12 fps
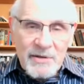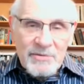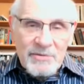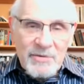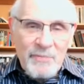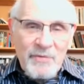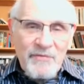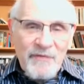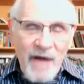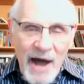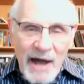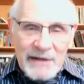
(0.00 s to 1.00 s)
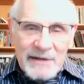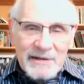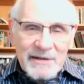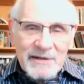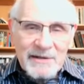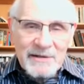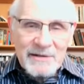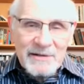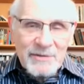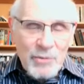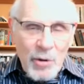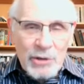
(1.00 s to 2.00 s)
to provide
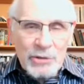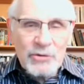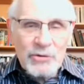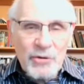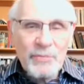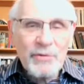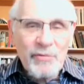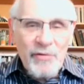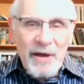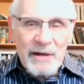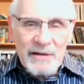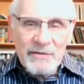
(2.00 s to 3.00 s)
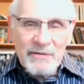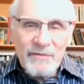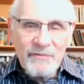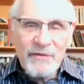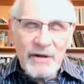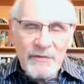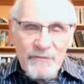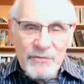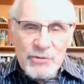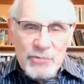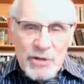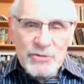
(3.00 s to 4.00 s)
long term credits for
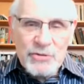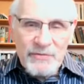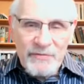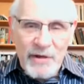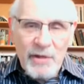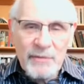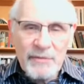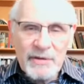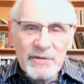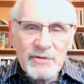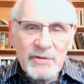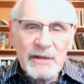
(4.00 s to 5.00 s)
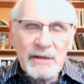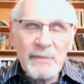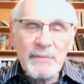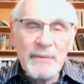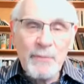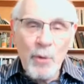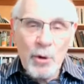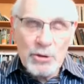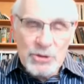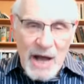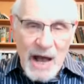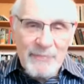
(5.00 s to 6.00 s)
infrastructure development so that there'd be more
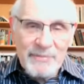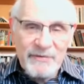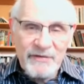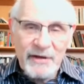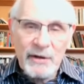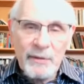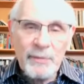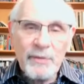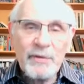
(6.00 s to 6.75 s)
jobs available.